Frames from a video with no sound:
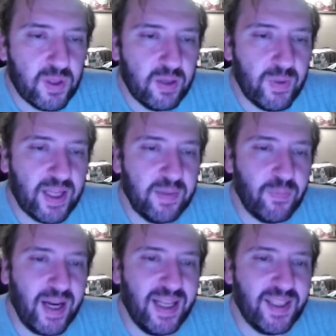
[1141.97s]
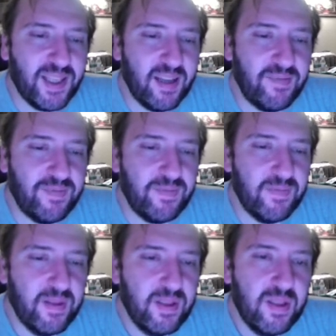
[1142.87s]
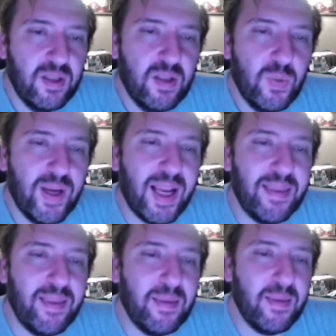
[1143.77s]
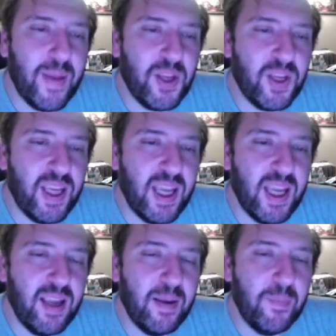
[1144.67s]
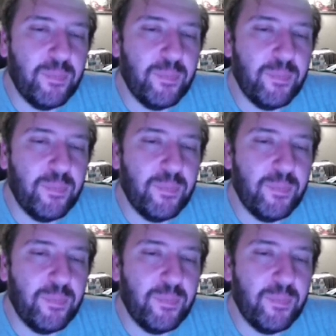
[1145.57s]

got the branded stuff. We got the Magic Key